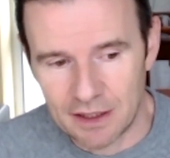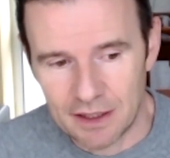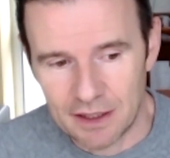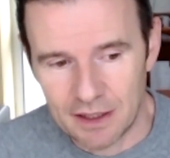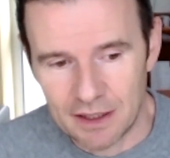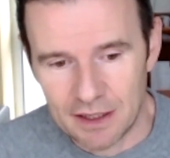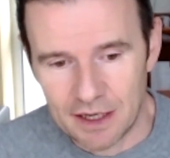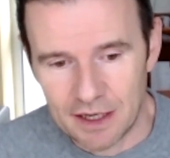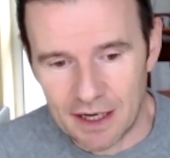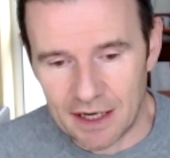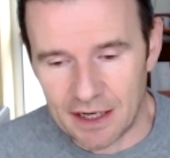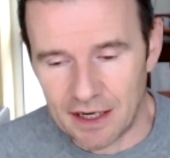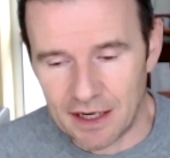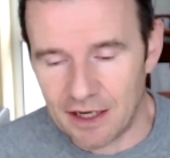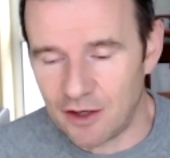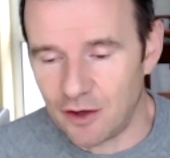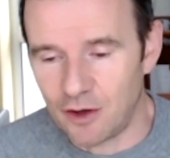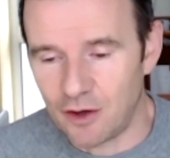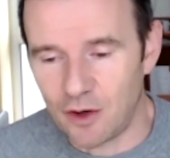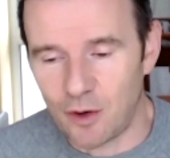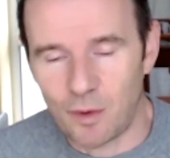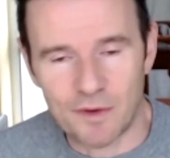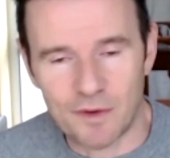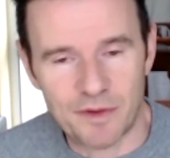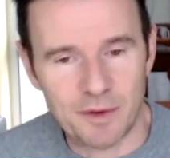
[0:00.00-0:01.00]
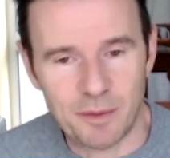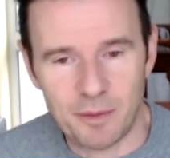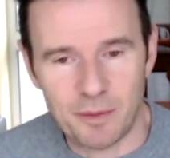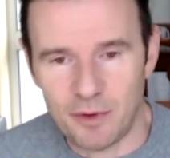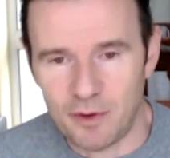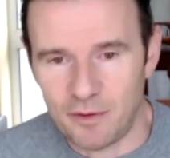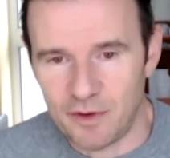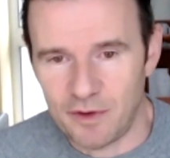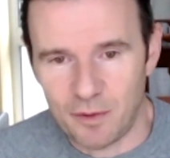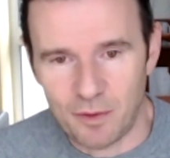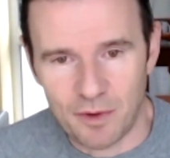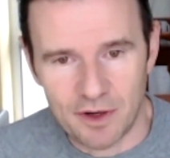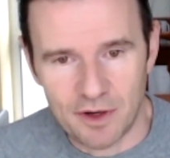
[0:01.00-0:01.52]
And I don't know what the
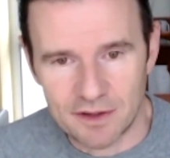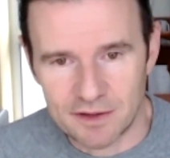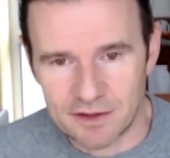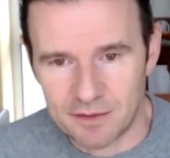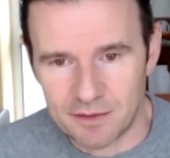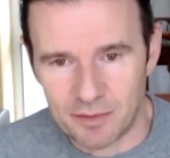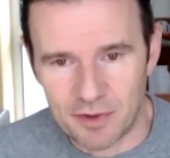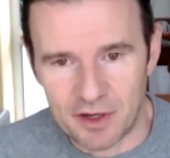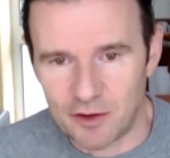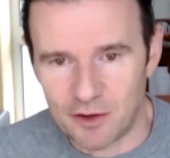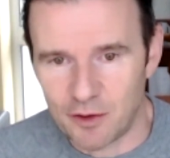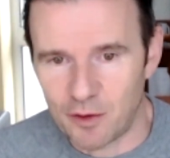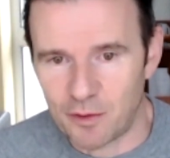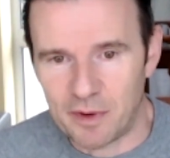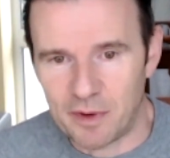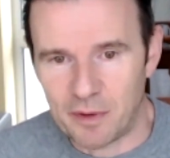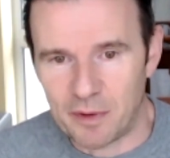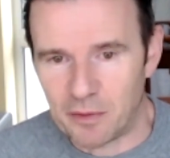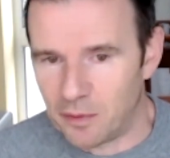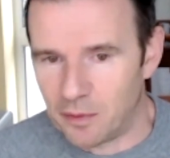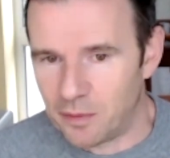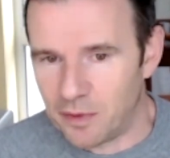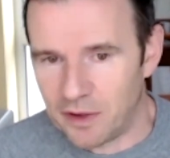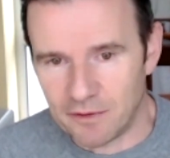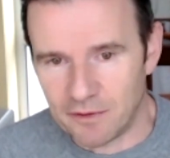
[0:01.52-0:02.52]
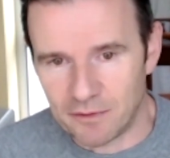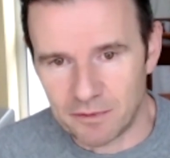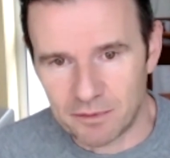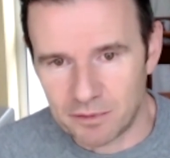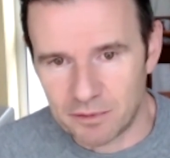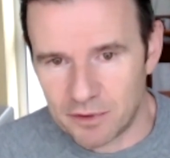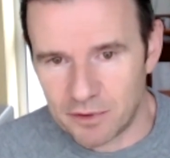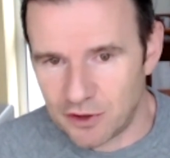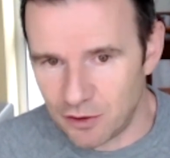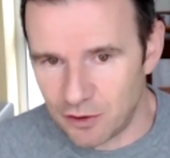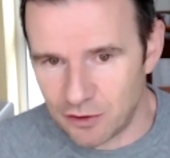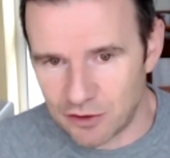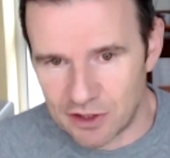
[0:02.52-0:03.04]
movie was, but I don't remember it being
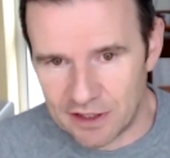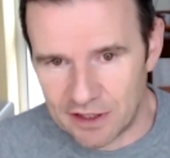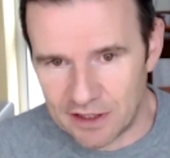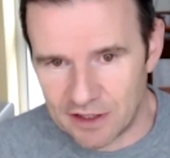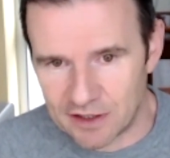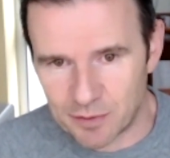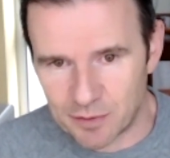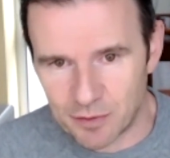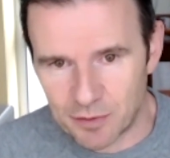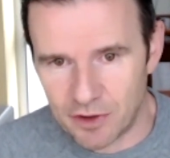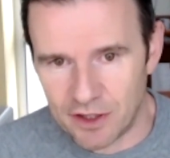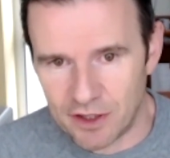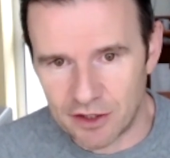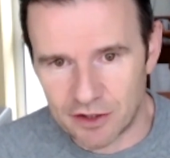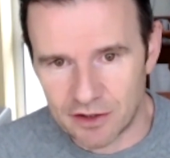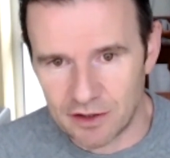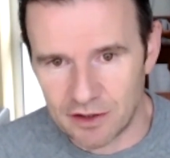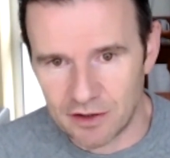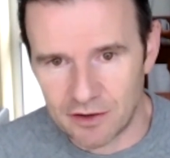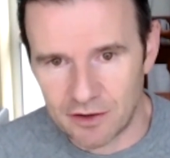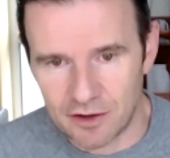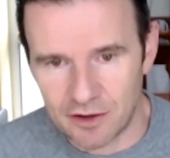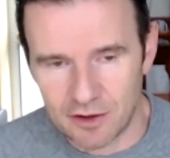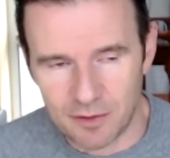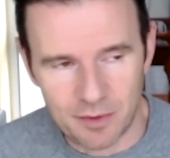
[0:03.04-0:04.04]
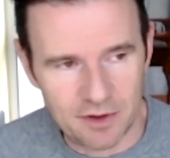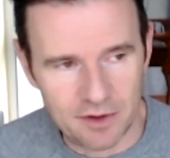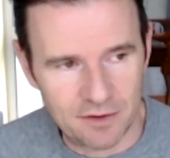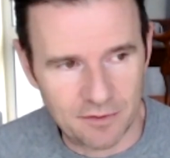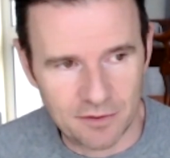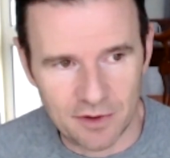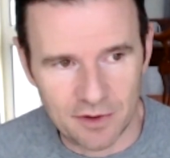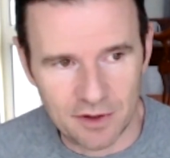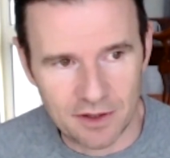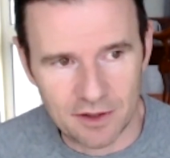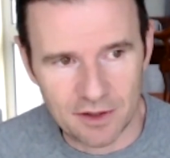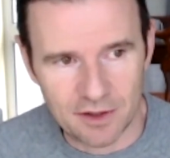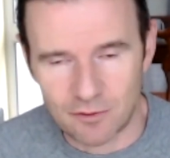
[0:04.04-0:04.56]
hugely inspirational. It could have been
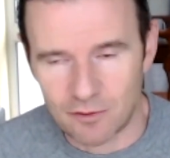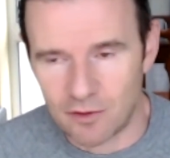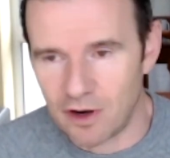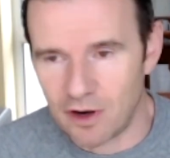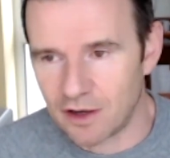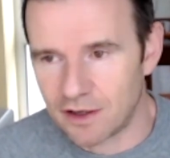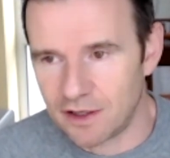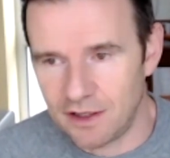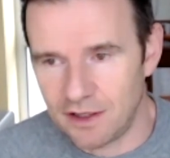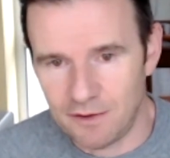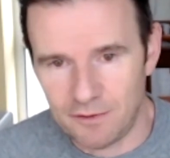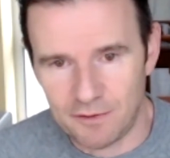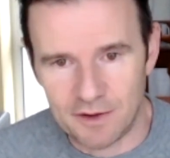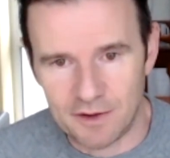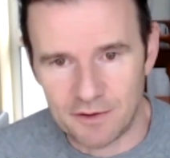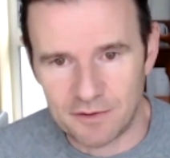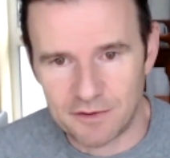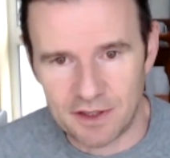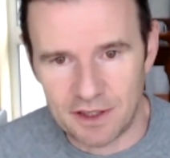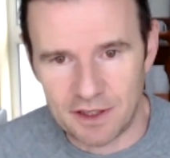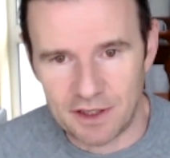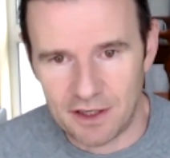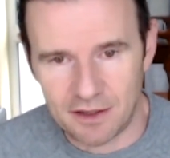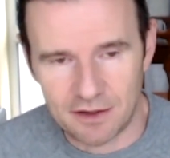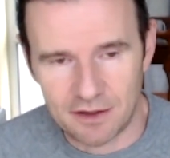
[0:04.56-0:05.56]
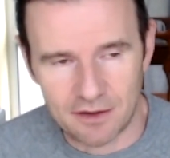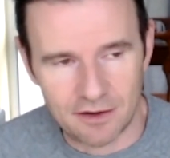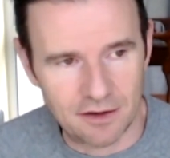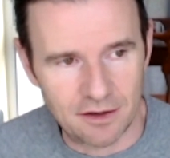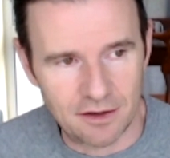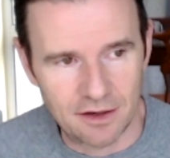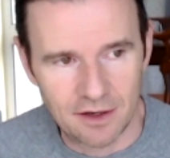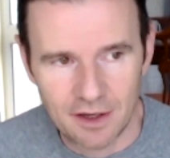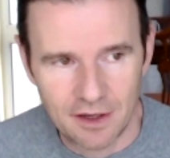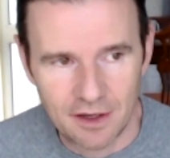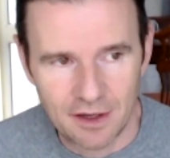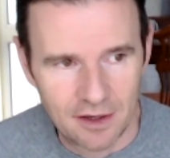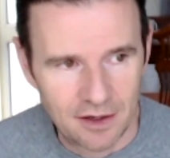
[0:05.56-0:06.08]
fucking Rocky 15 or
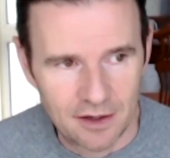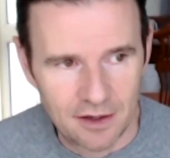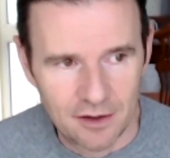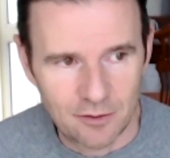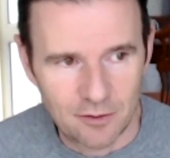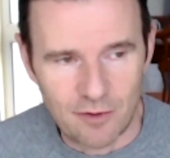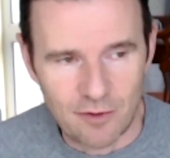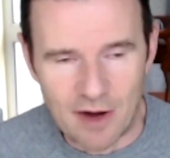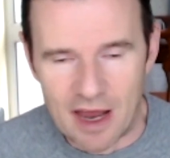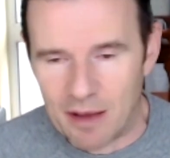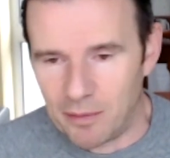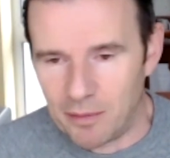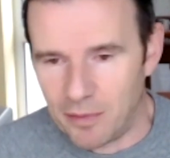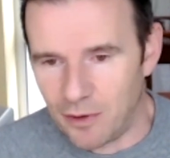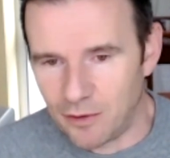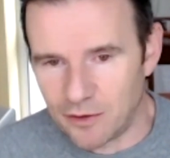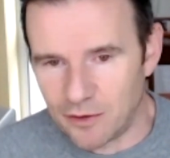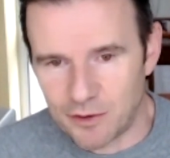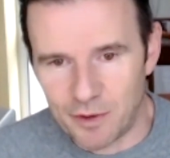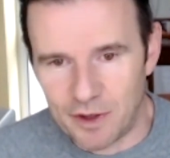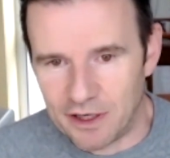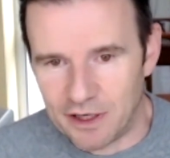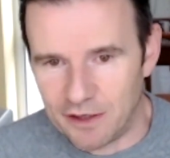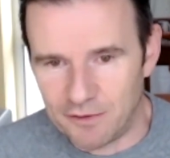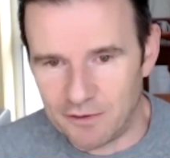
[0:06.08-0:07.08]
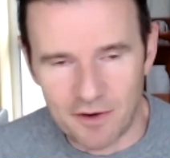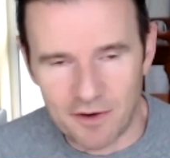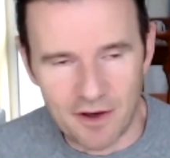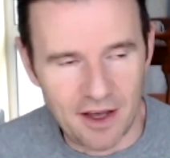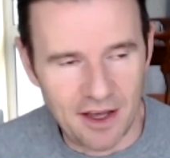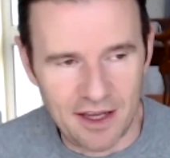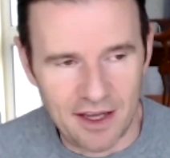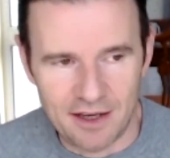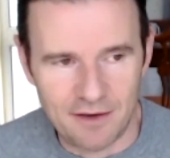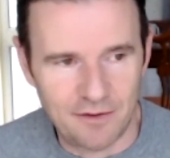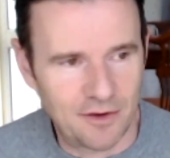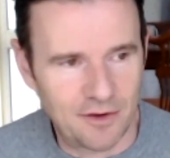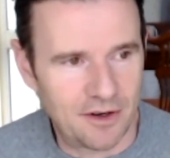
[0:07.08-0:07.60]
Rambo
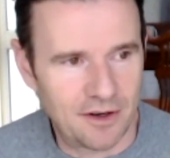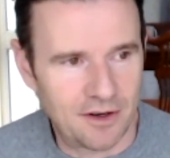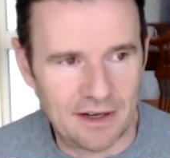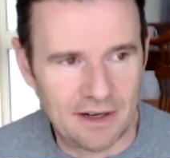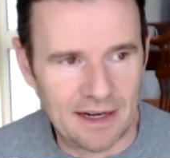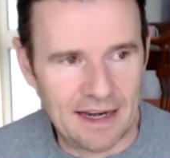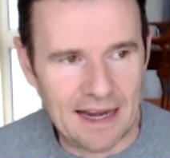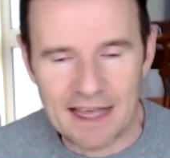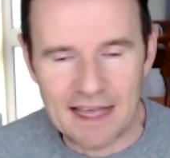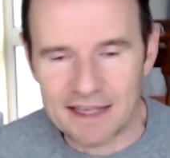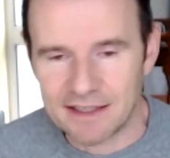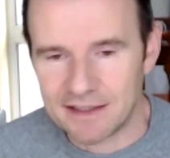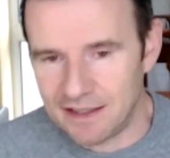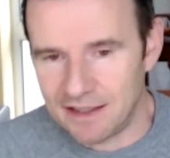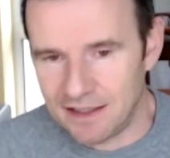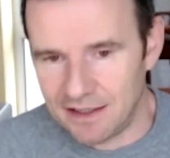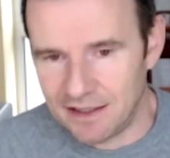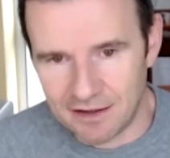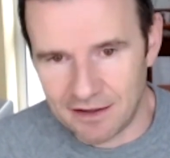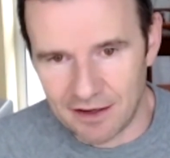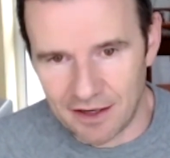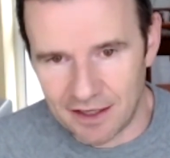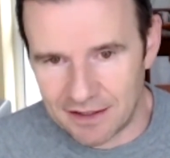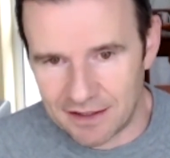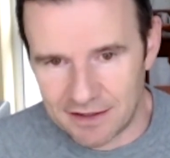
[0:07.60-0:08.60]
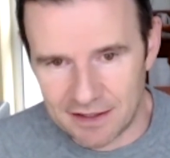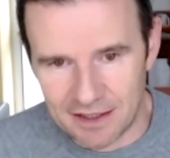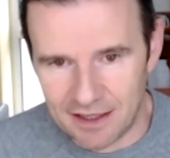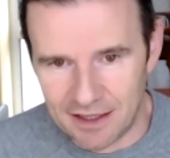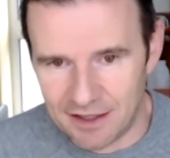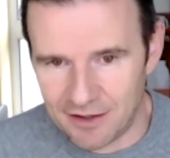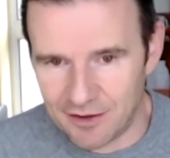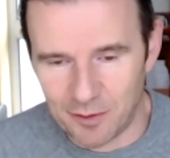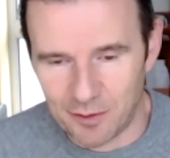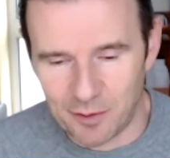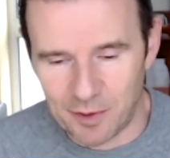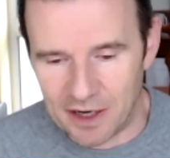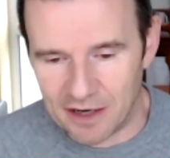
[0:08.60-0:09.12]
25 or Lassie 19
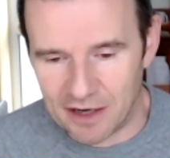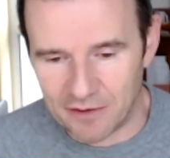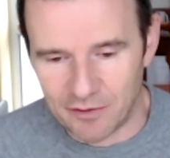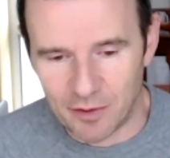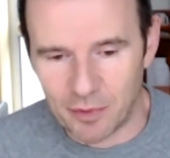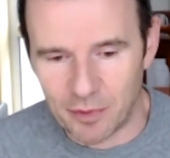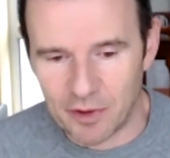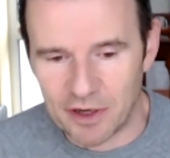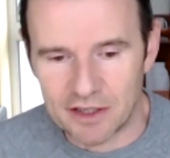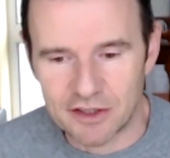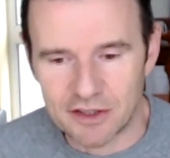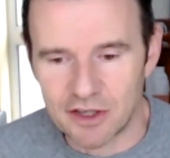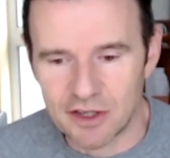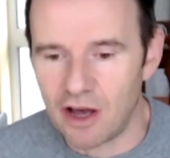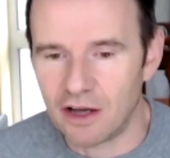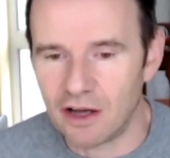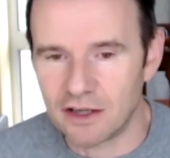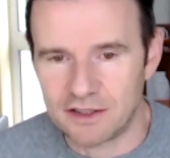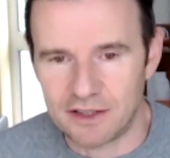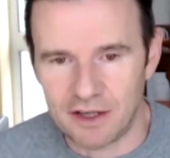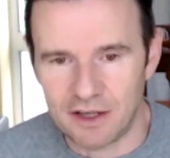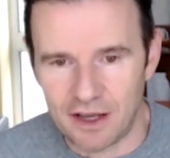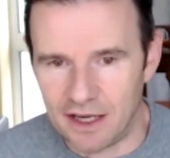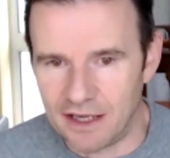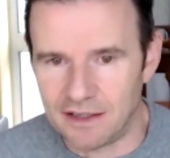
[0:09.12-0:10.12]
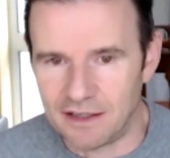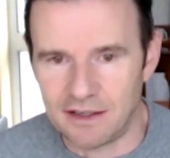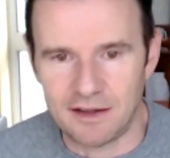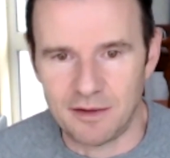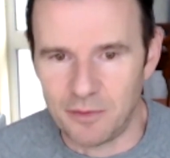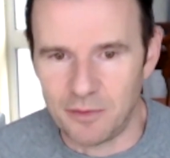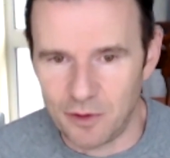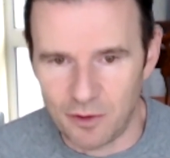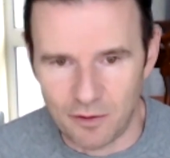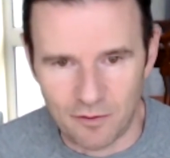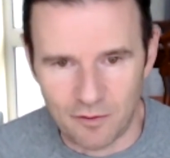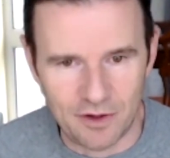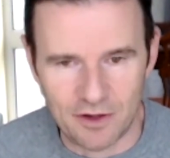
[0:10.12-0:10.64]
or whatever. But a dog died in the
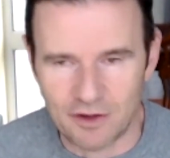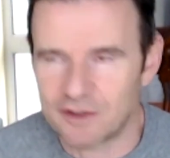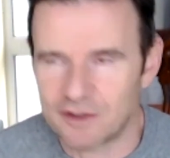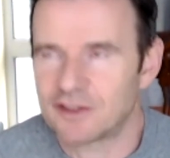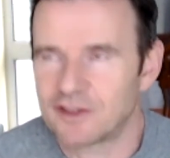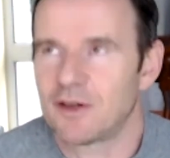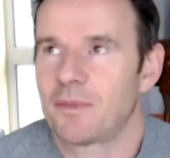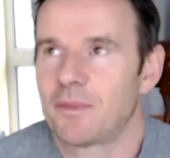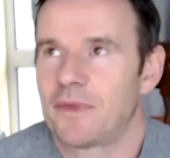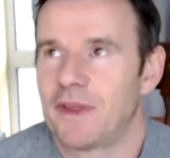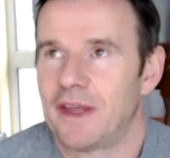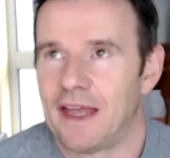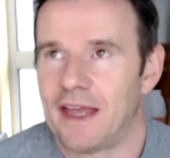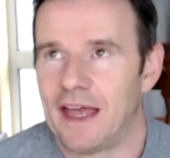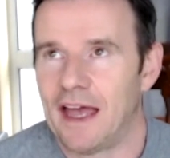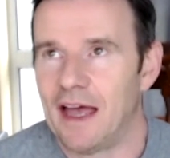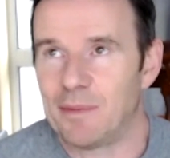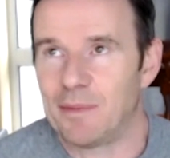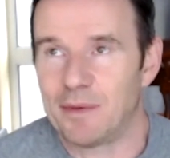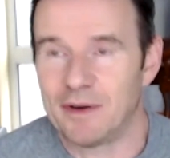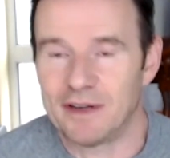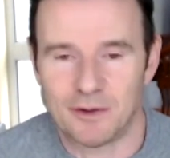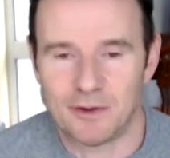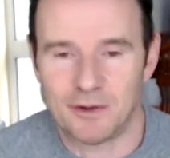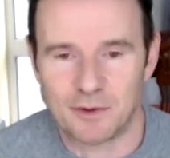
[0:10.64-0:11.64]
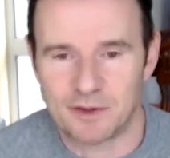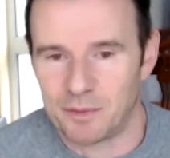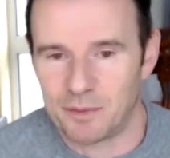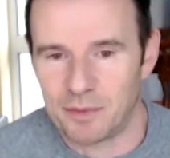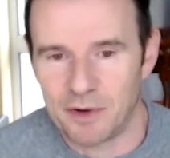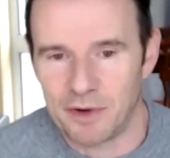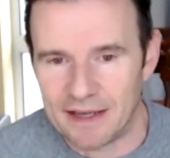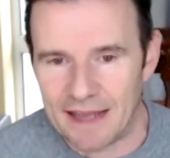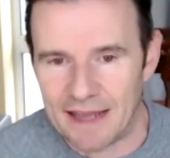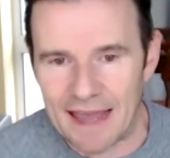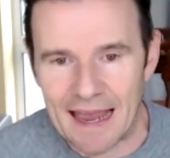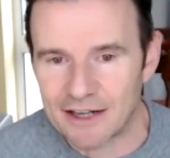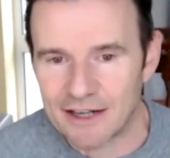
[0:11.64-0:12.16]
movie or something happened. And it was a
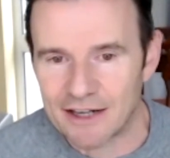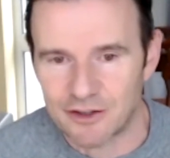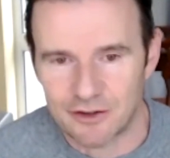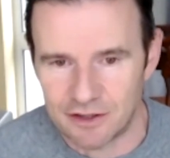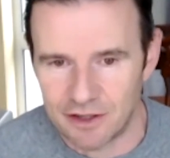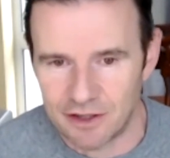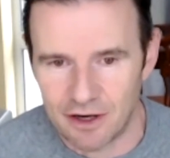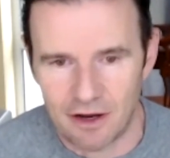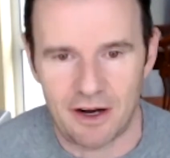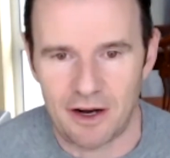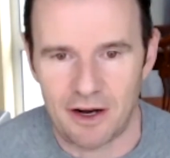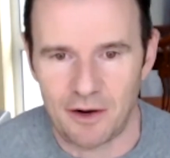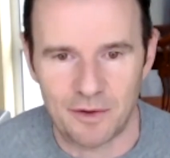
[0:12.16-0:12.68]
bloody actor dog.